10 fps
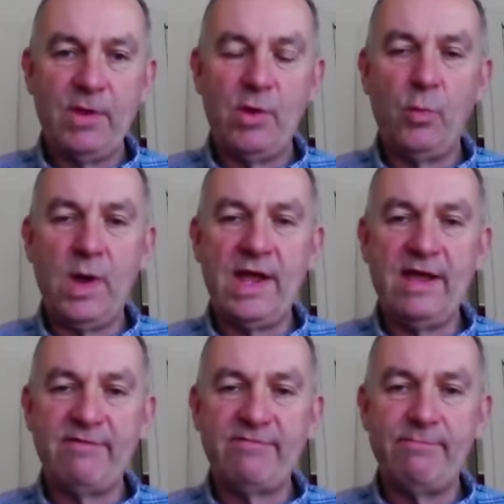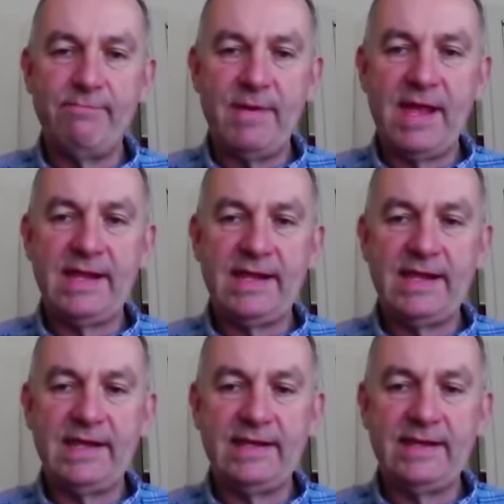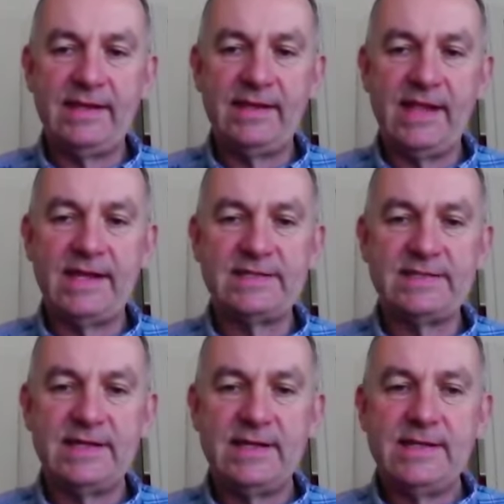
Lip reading: a way of making this